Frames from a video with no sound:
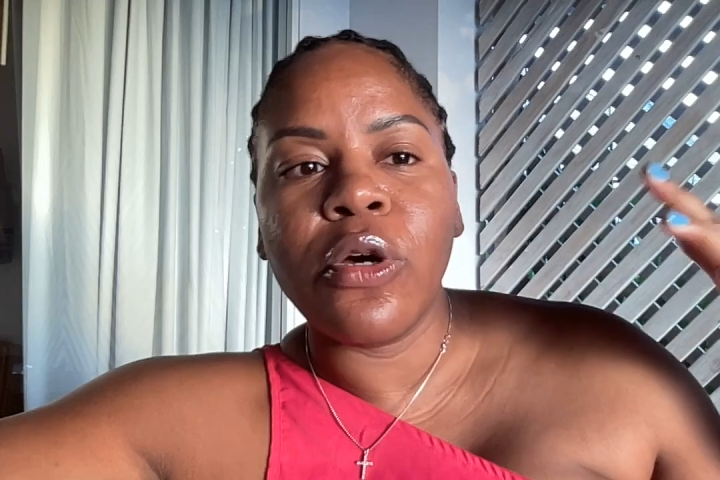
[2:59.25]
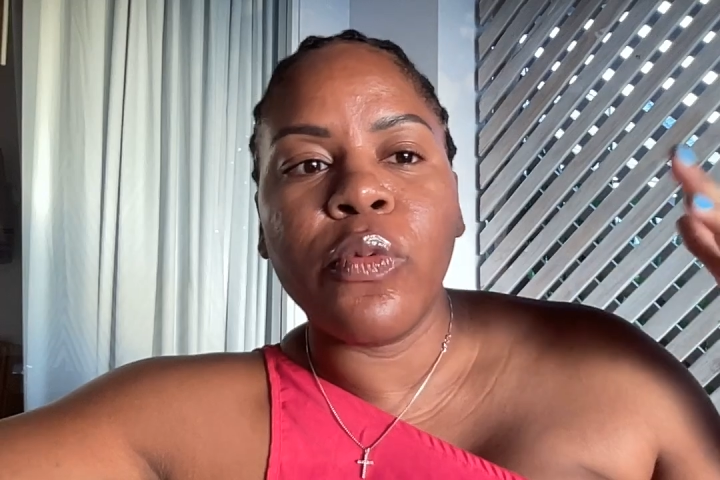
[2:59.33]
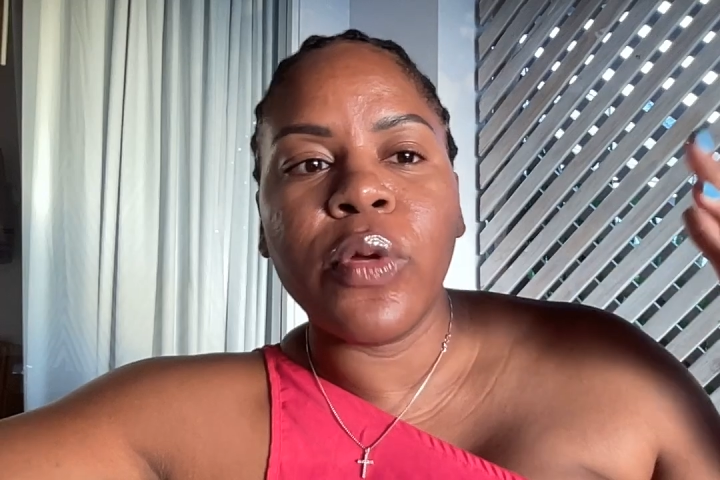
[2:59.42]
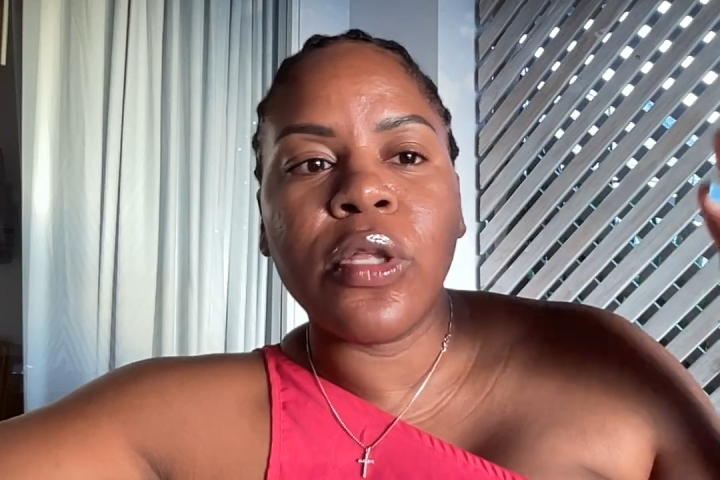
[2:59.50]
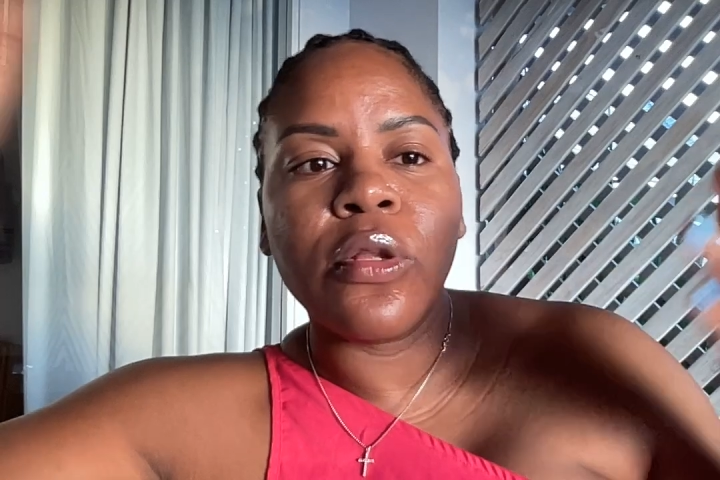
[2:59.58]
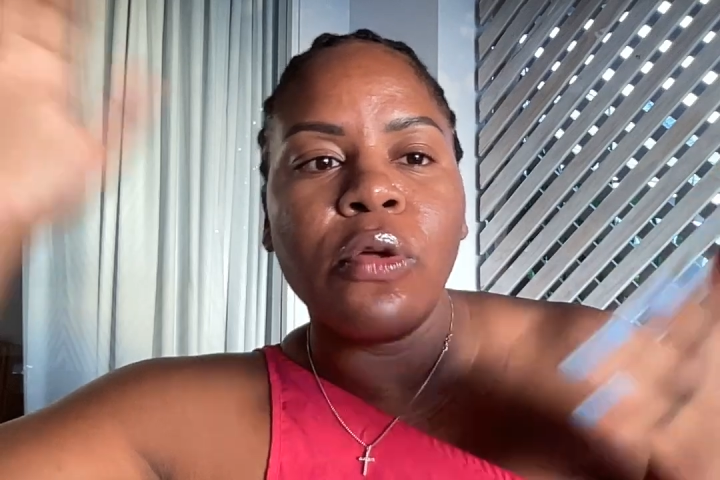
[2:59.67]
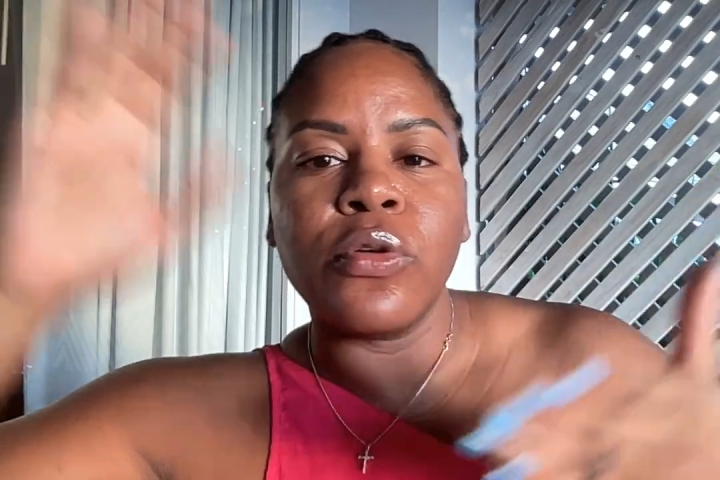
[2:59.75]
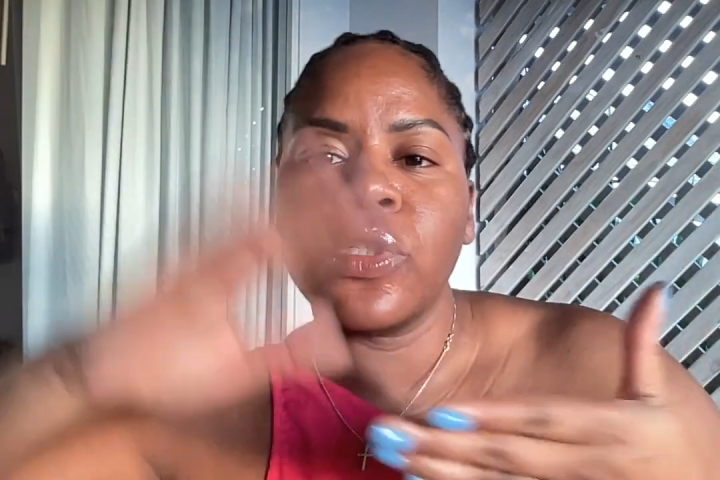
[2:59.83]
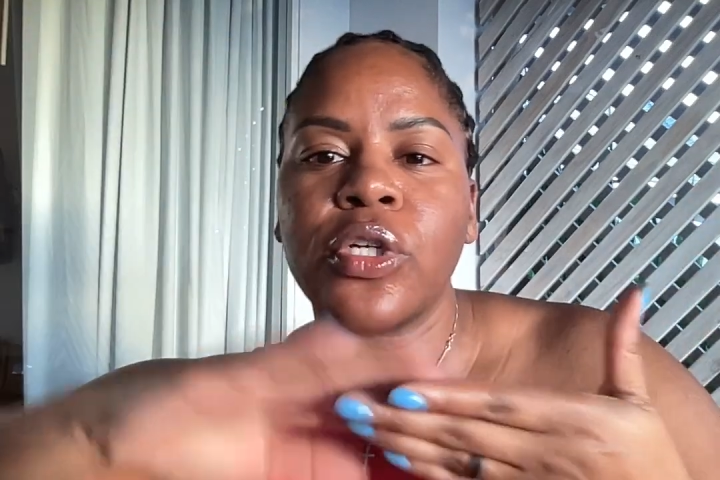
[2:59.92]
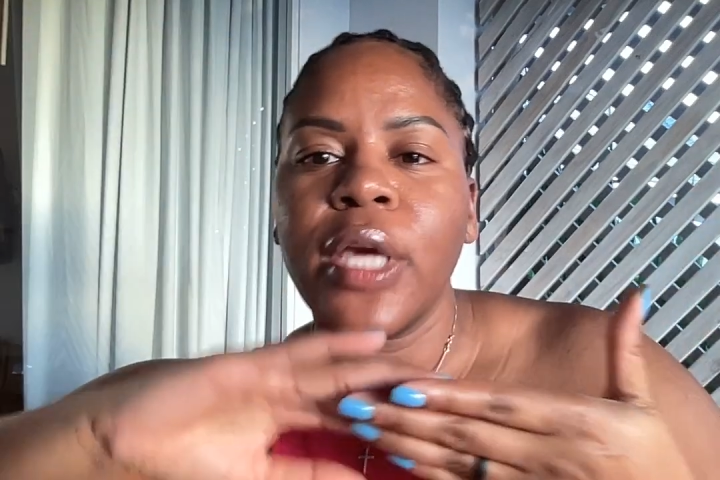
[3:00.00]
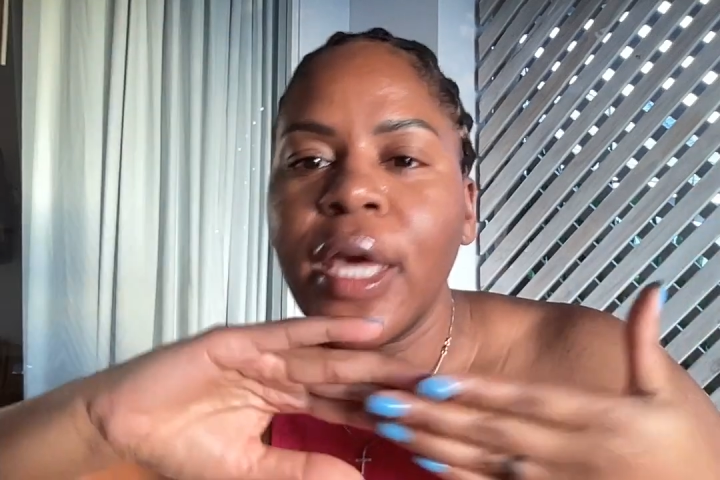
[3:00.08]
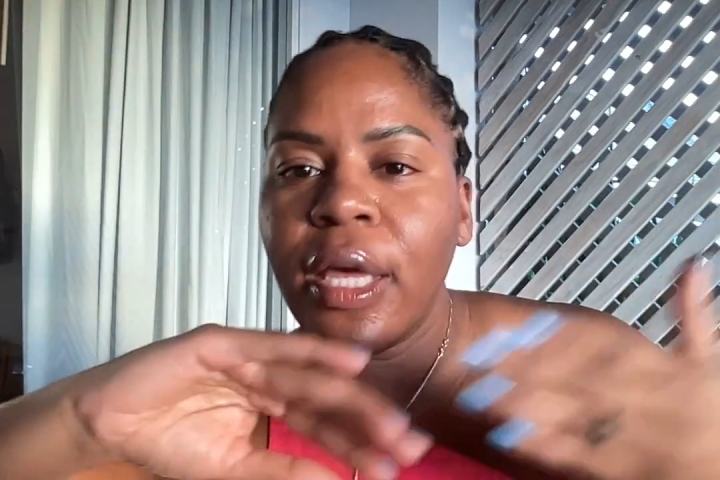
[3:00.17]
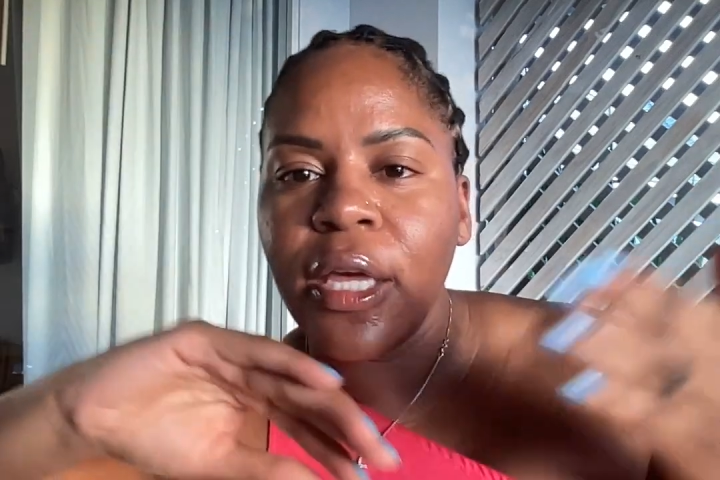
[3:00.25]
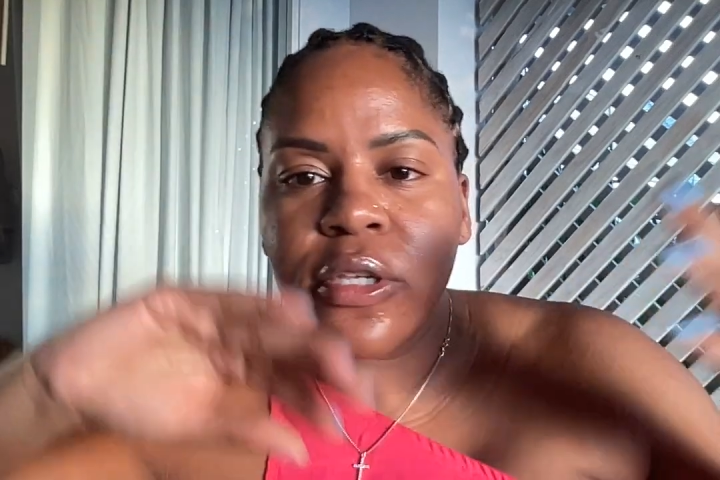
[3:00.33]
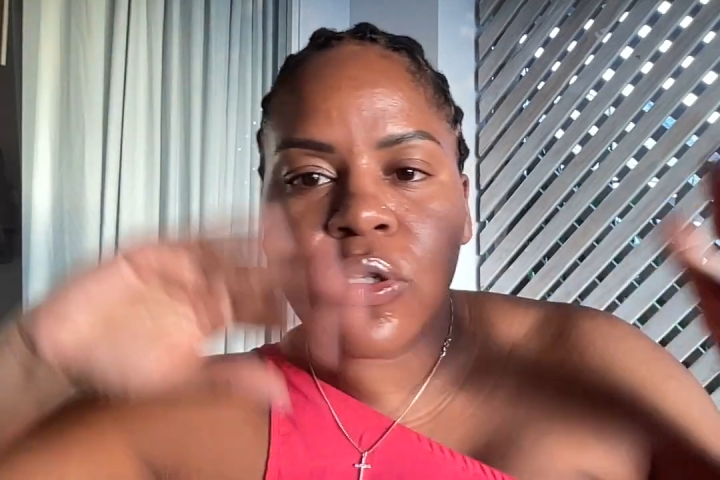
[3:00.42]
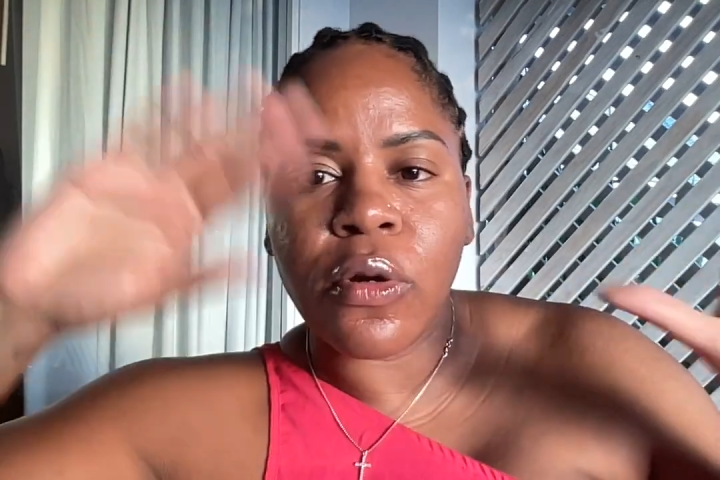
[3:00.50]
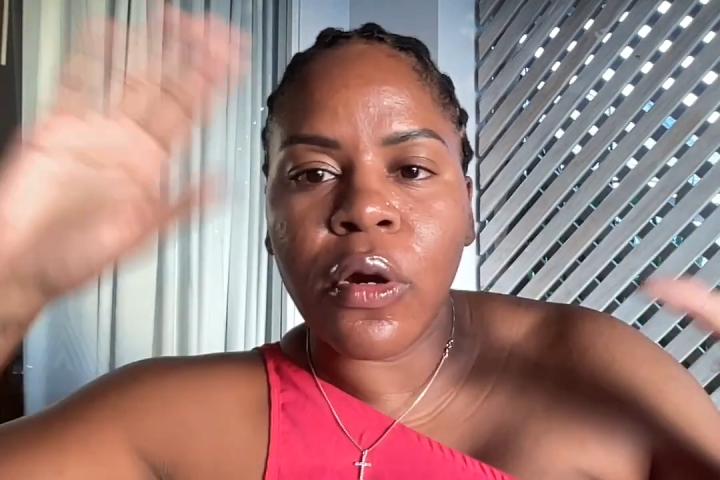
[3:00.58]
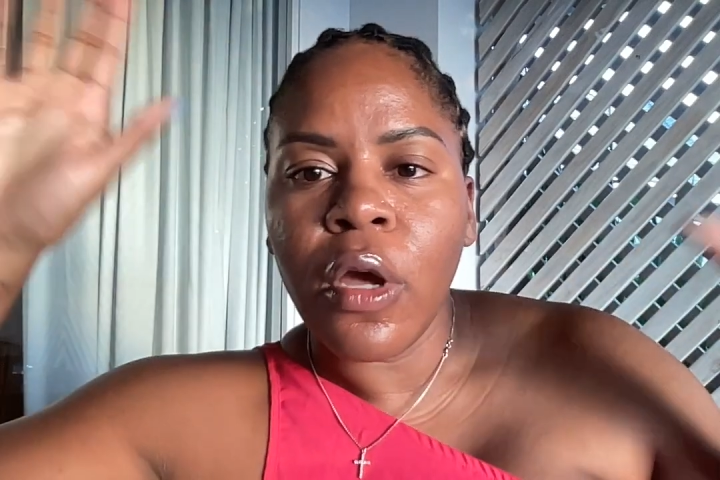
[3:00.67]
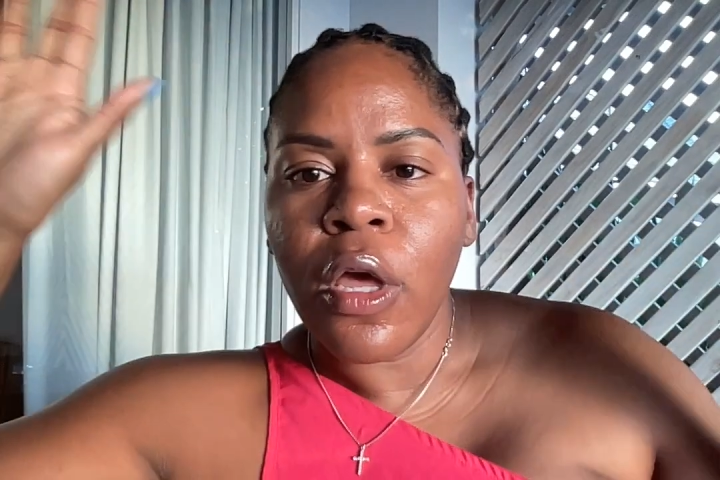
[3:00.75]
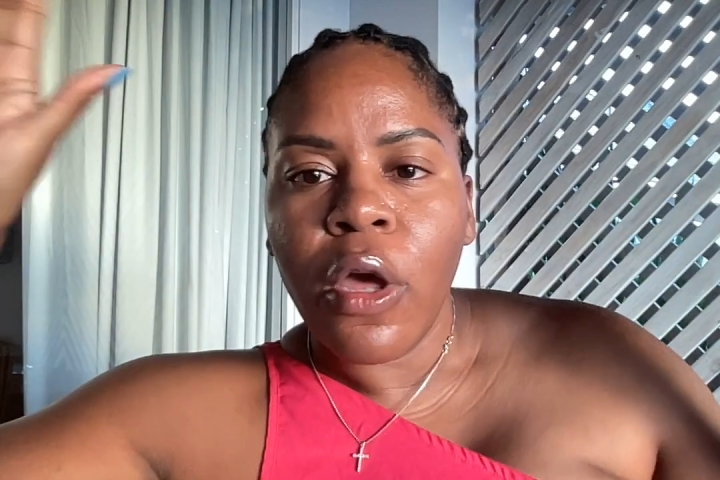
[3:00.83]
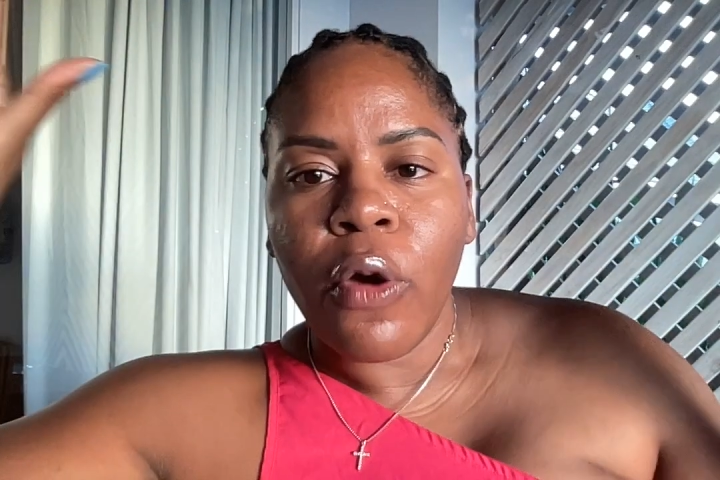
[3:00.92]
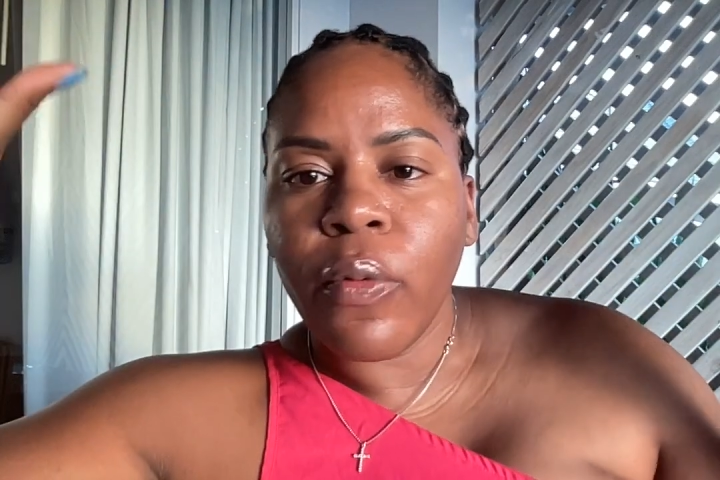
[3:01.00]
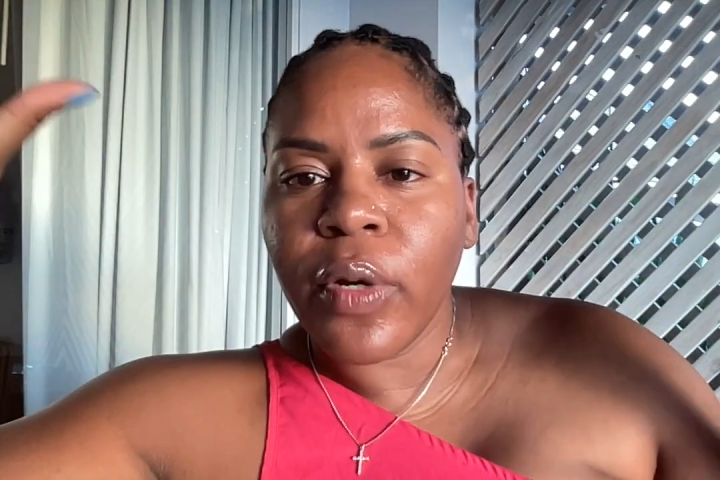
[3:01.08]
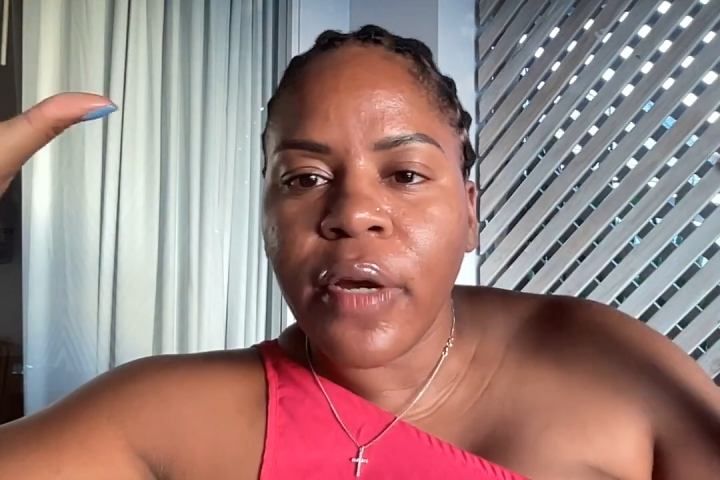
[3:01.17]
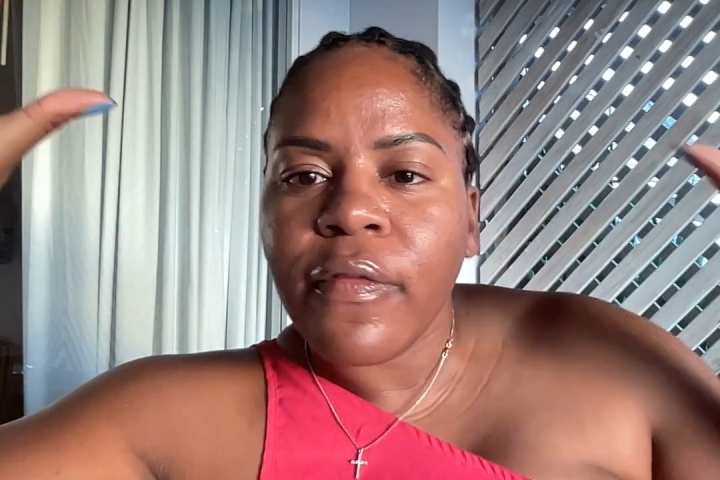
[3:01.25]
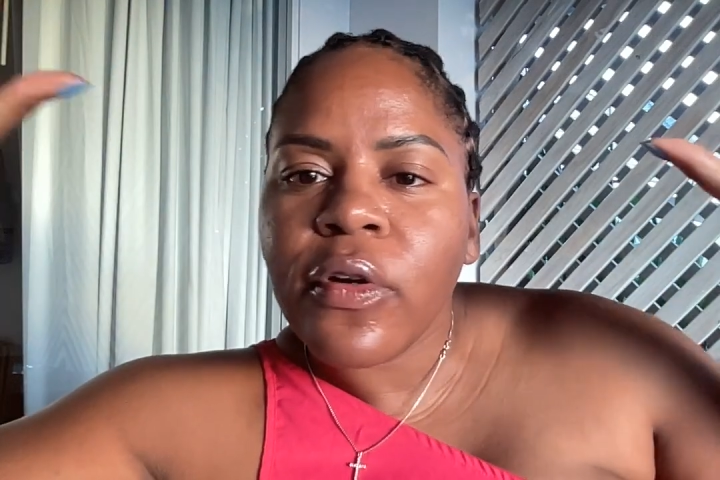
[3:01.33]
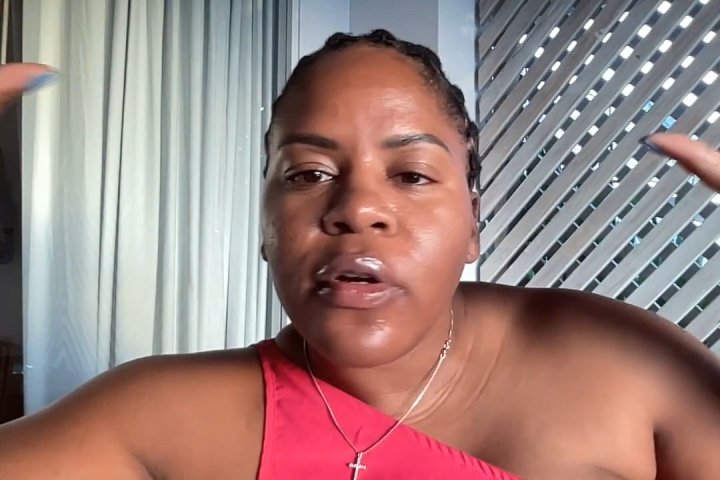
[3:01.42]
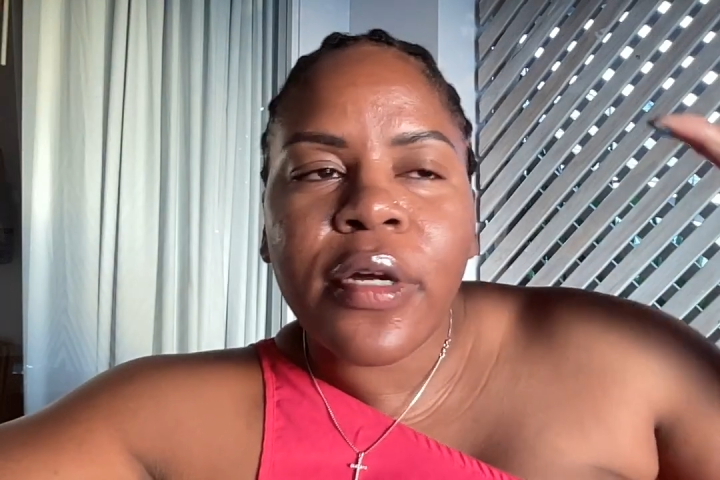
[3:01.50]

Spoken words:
we closed your case or whatever.